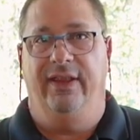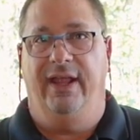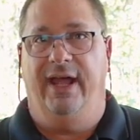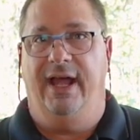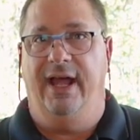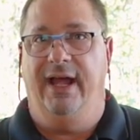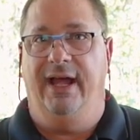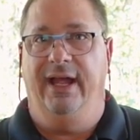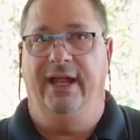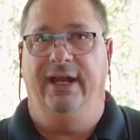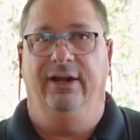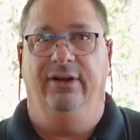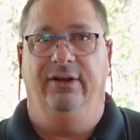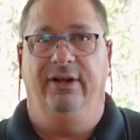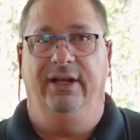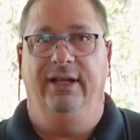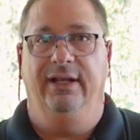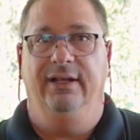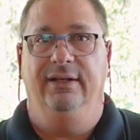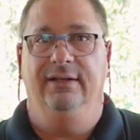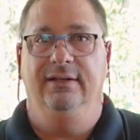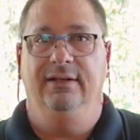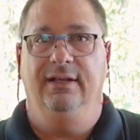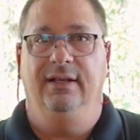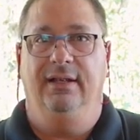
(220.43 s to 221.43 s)
the higher
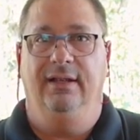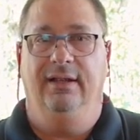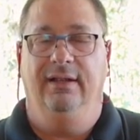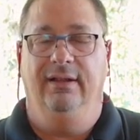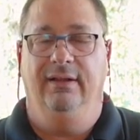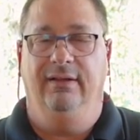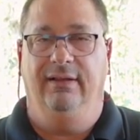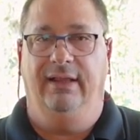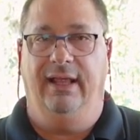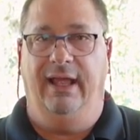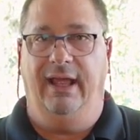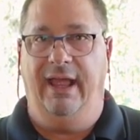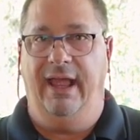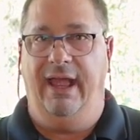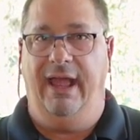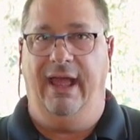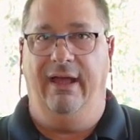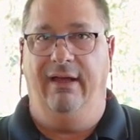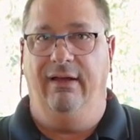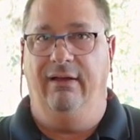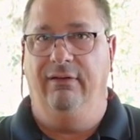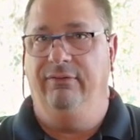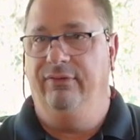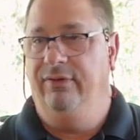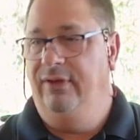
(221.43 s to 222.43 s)
end that
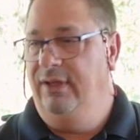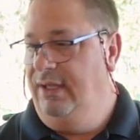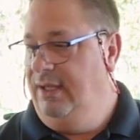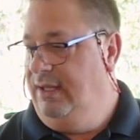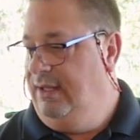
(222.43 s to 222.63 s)
have